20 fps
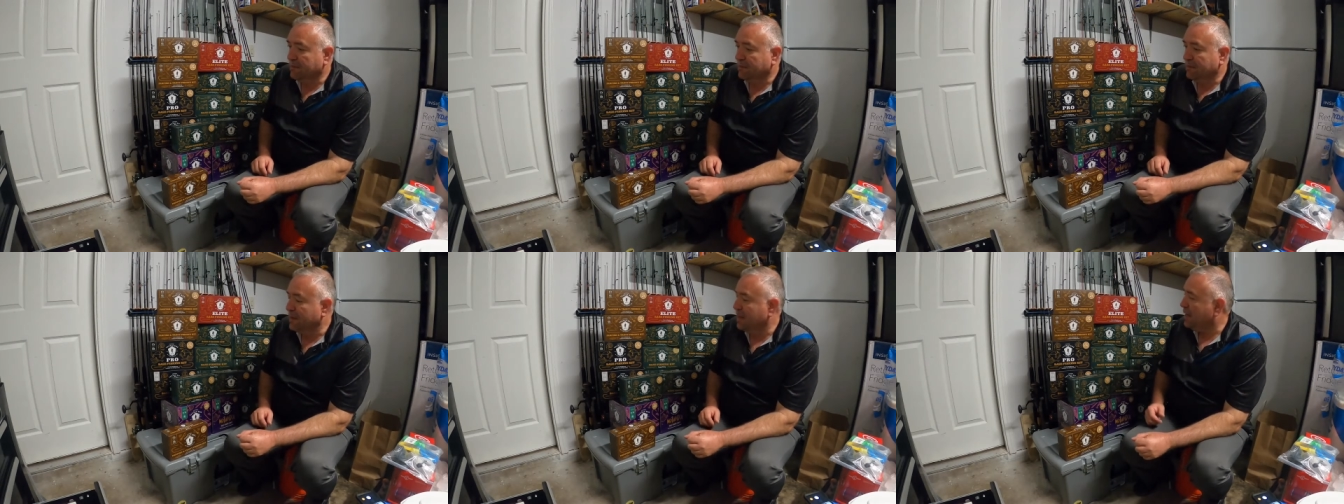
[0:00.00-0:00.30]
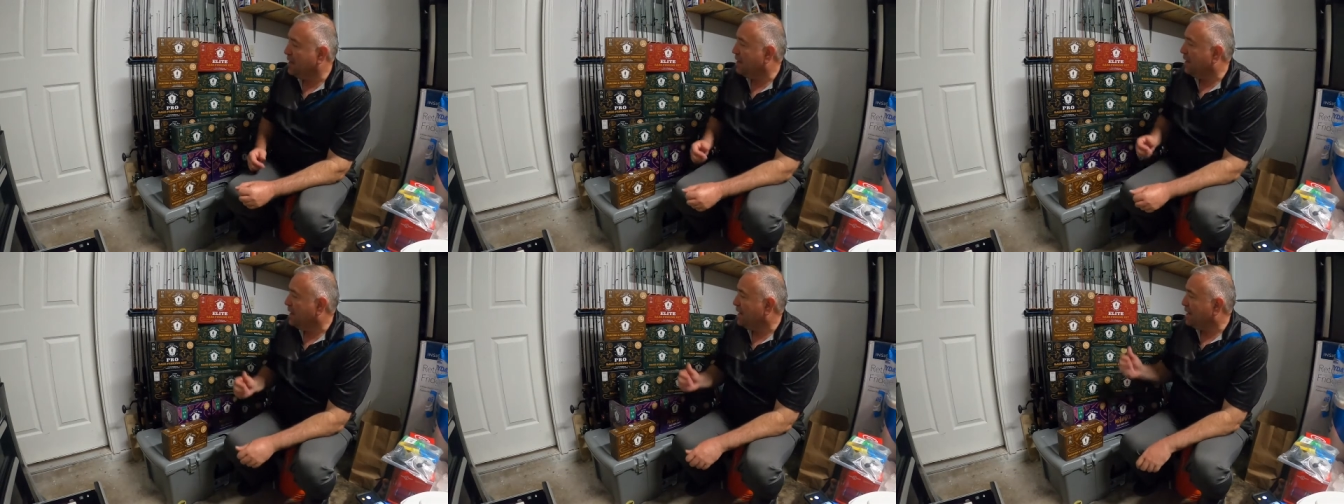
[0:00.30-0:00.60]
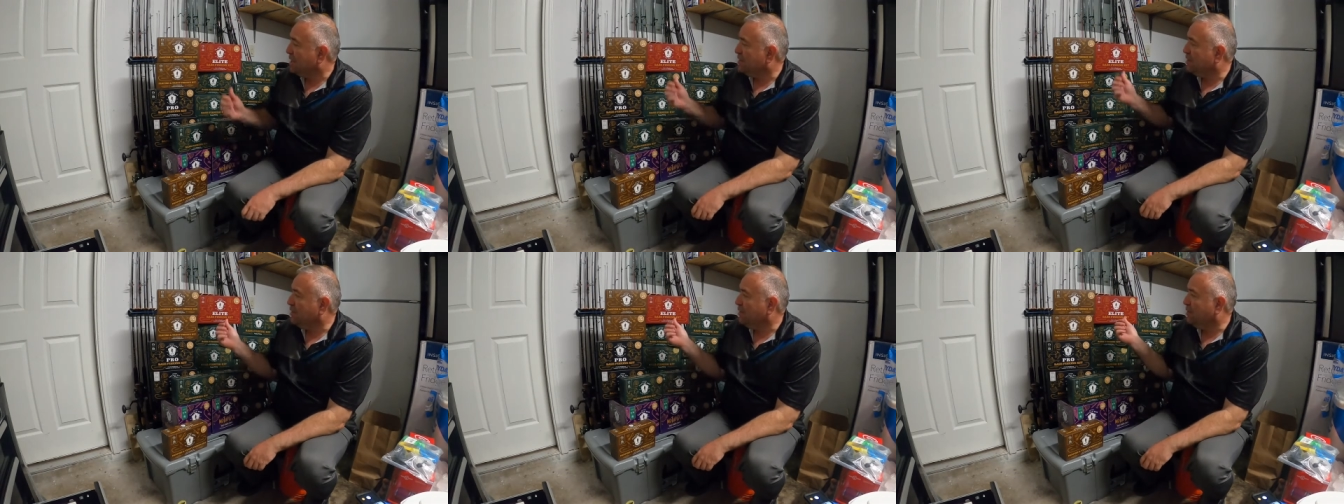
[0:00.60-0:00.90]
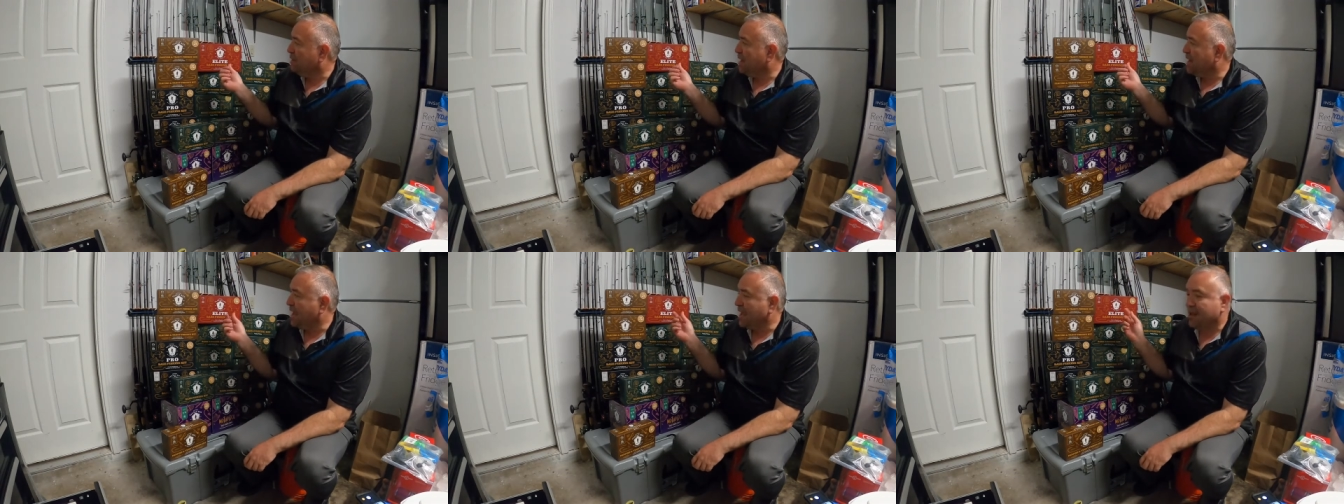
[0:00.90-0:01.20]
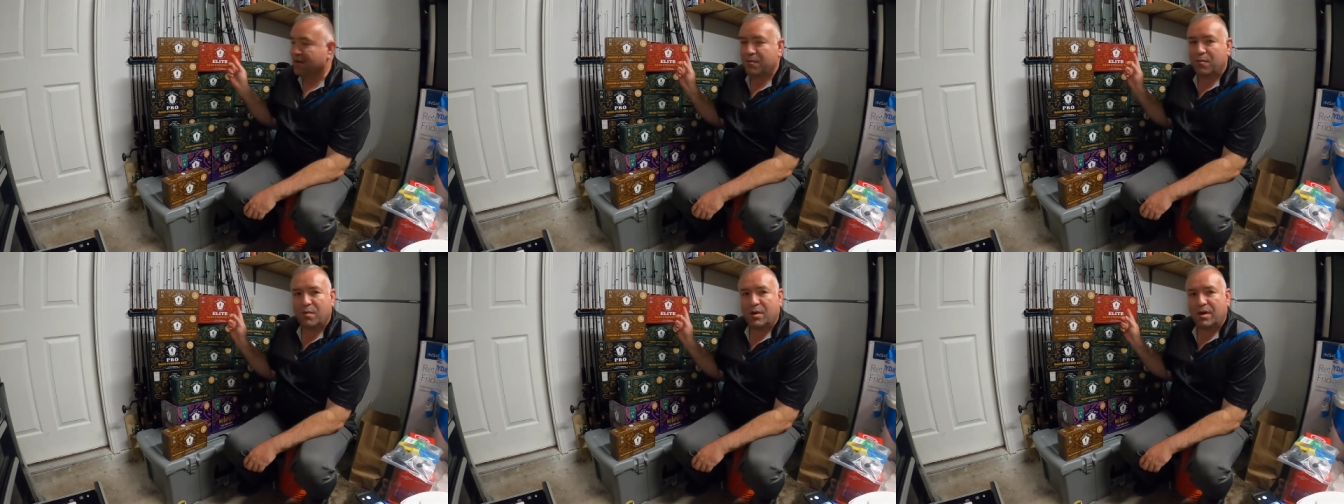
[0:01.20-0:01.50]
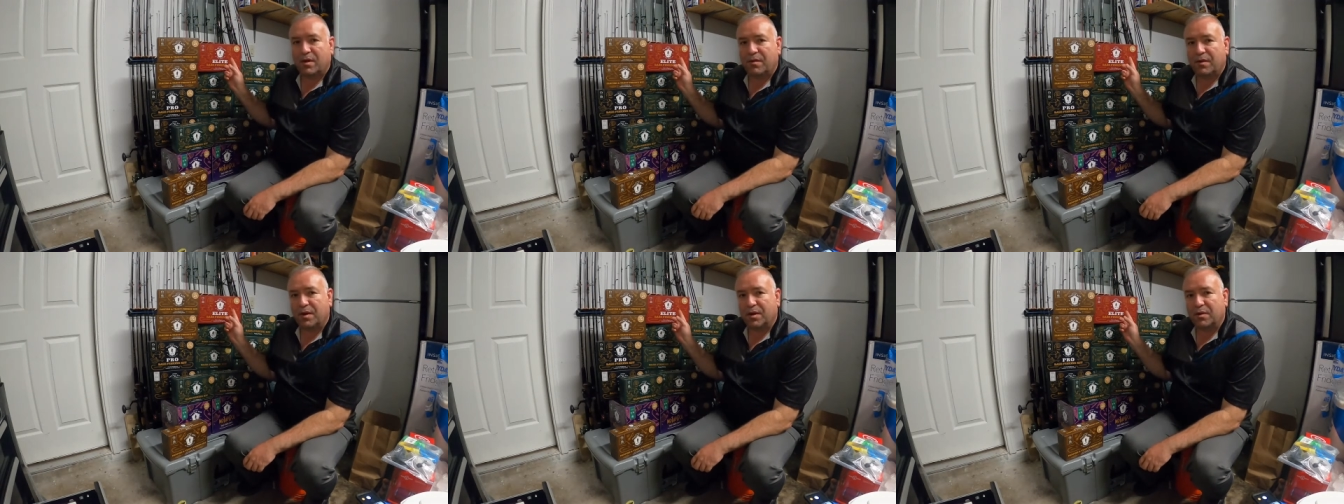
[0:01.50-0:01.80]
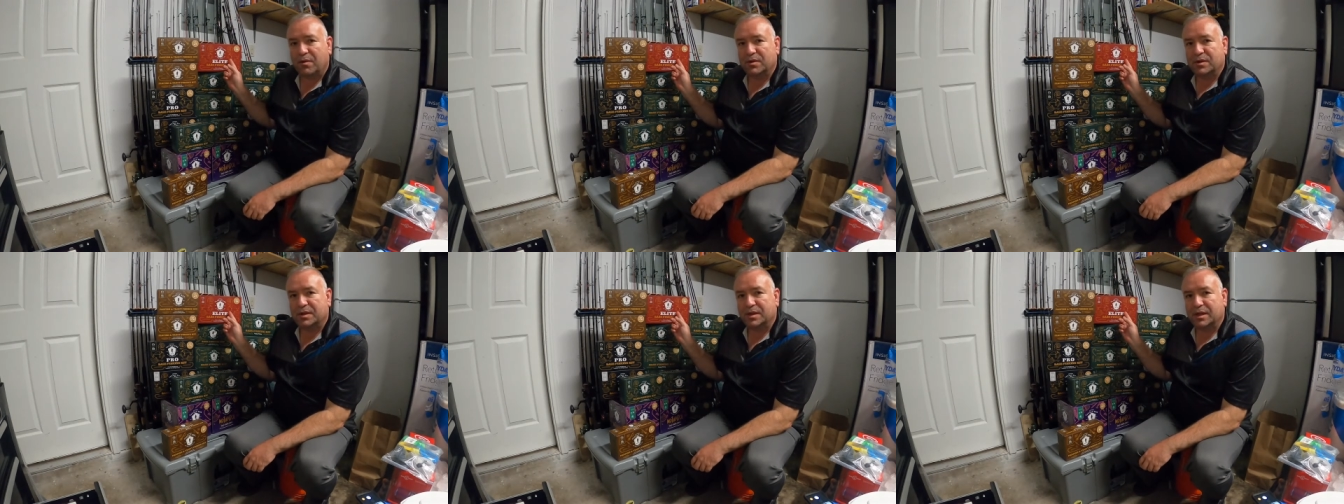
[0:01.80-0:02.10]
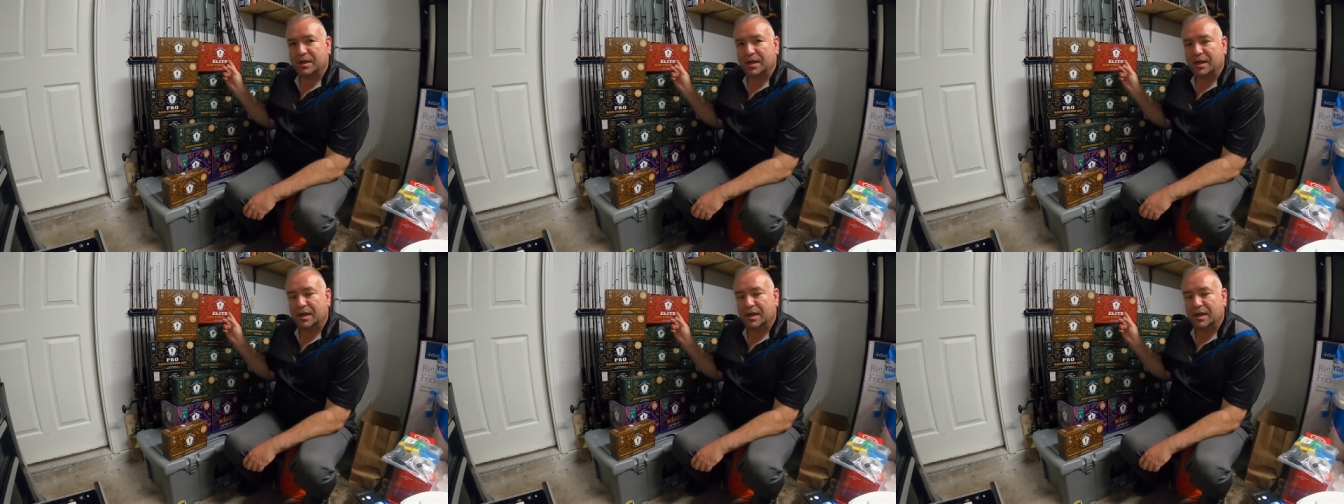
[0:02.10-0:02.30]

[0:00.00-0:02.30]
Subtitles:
they actually only had one of those,